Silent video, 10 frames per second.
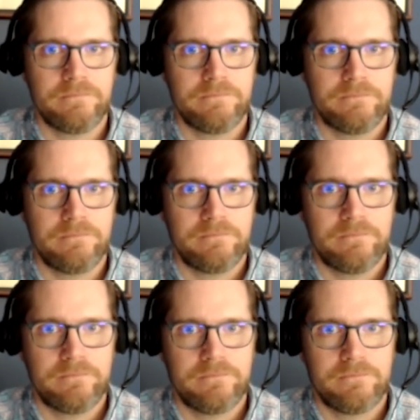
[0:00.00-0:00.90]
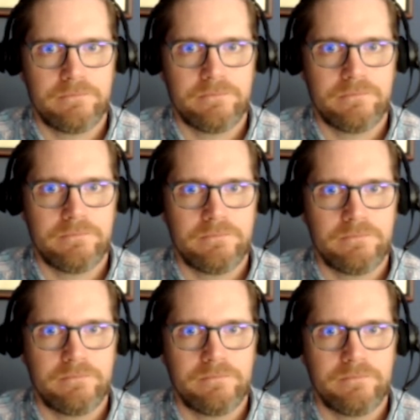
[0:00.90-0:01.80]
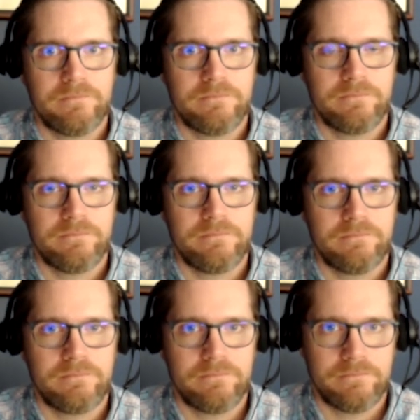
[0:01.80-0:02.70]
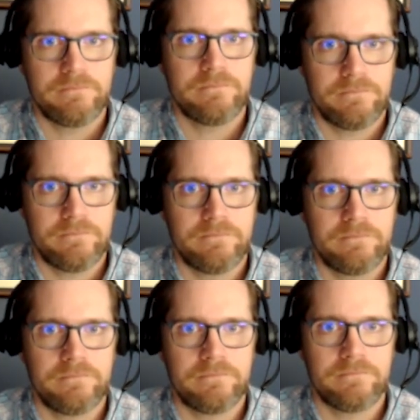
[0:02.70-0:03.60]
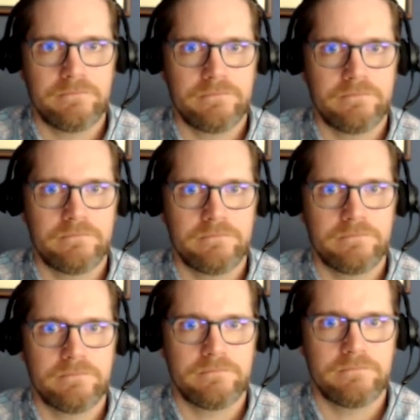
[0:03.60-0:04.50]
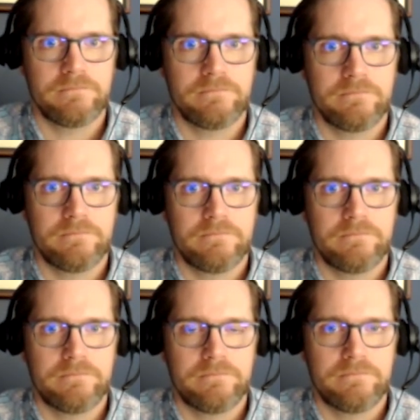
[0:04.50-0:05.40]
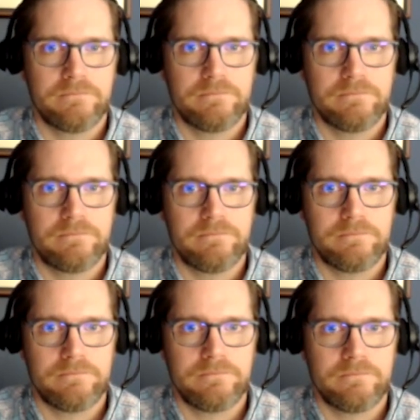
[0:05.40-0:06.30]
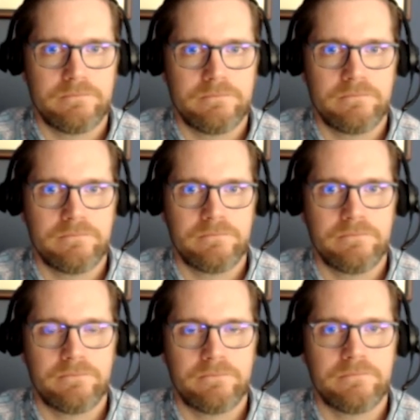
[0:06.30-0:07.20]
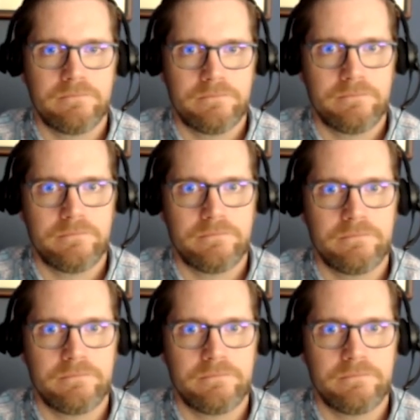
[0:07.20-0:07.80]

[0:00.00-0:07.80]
This person isn't speaking.